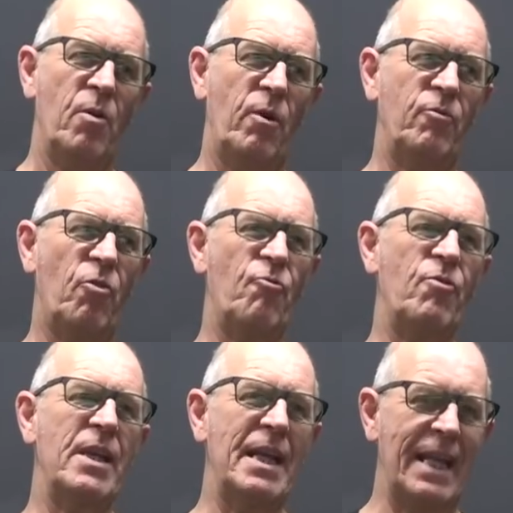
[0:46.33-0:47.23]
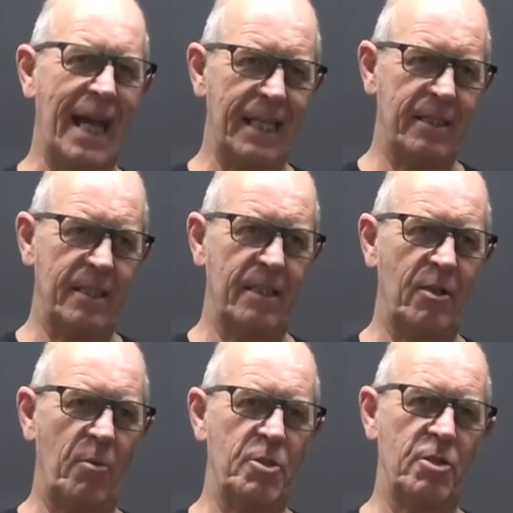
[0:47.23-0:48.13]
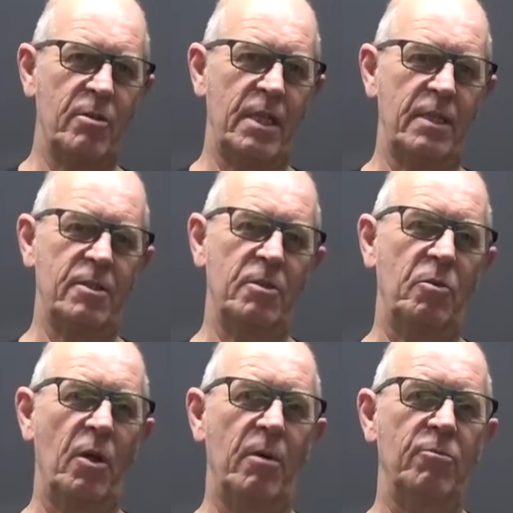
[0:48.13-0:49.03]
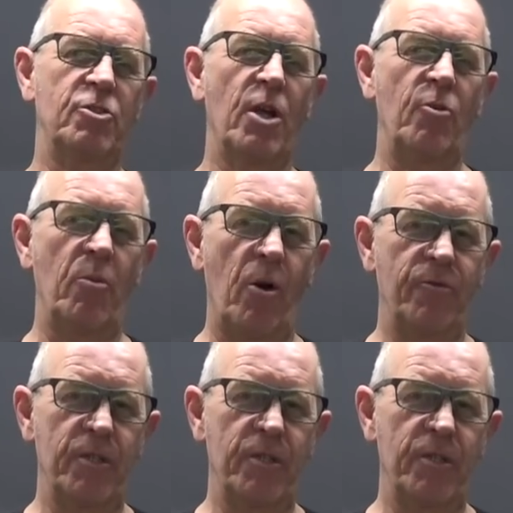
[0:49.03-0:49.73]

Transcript: We've not really had the opportunity to show them off